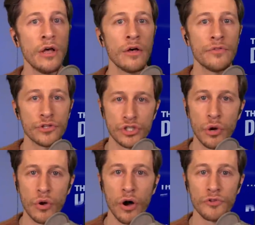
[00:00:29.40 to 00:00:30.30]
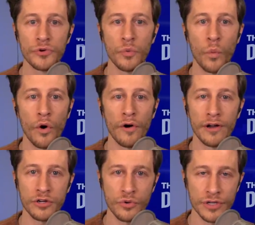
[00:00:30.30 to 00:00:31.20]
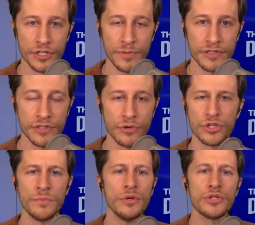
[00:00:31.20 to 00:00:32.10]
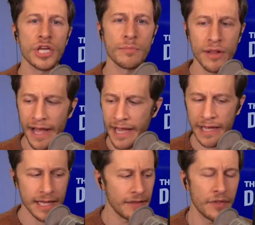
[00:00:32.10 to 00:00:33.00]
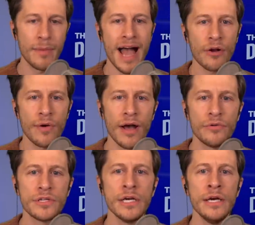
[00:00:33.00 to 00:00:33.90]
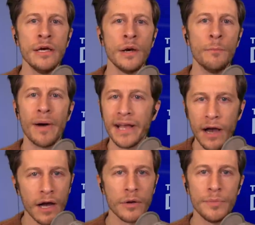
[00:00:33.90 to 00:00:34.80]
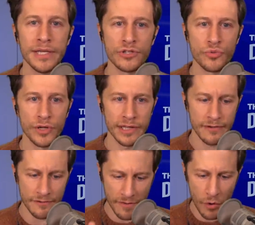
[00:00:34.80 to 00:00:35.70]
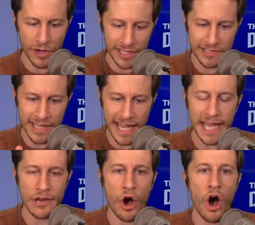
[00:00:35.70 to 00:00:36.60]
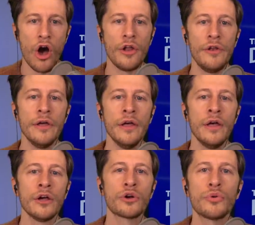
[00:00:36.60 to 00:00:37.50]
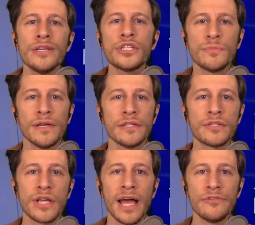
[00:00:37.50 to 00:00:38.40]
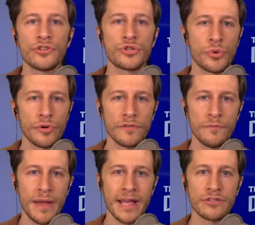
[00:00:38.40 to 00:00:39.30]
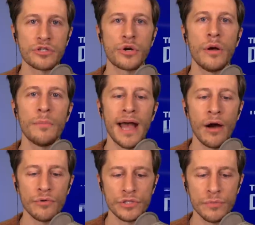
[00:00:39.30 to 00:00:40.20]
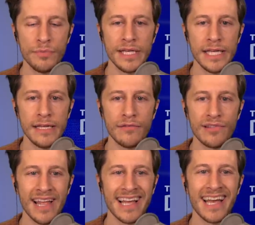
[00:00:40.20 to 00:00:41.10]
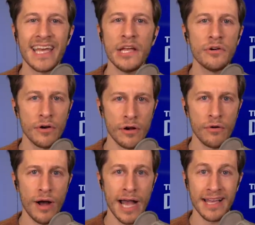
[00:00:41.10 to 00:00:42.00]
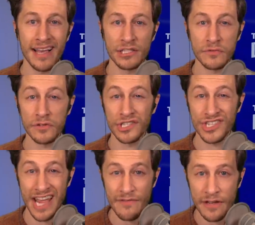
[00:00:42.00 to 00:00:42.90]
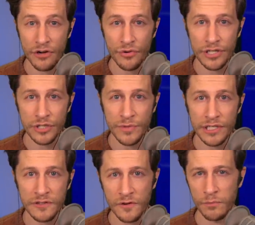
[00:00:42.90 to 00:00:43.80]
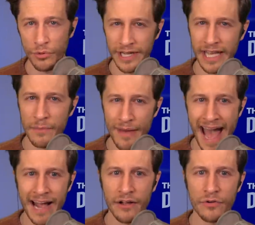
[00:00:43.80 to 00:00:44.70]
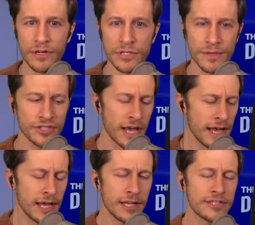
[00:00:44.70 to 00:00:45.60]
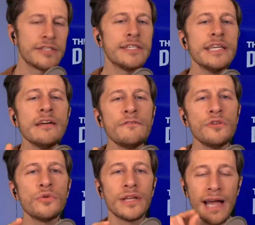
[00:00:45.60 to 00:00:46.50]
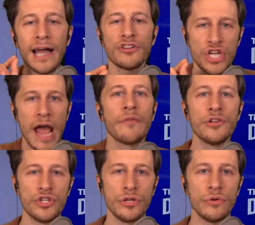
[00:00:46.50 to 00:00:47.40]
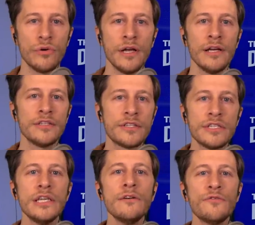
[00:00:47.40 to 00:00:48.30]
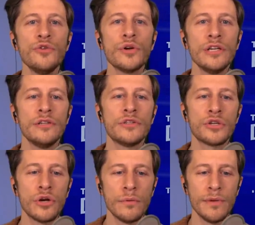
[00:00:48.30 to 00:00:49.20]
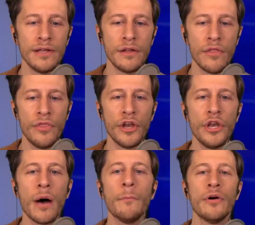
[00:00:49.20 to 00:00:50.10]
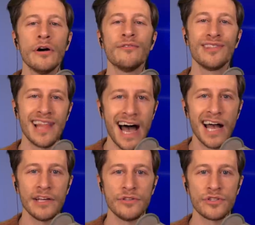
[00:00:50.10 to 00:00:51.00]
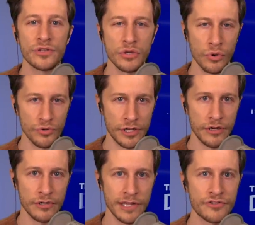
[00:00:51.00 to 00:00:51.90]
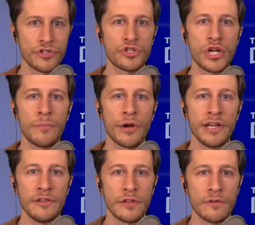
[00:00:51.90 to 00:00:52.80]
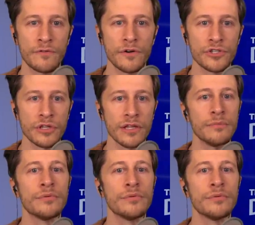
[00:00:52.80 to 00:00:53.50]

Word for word: the so called War on Christmas. There's music playing in the background. Mike Huckabee is really focused in on Christmas and sort of makes Trump out to be like a hero, I guess, for saving Christmas, for bringing back Christmas. See if you can, I challenge you, see if you can determine the number of lies told here. Let's just jump right into the first clip.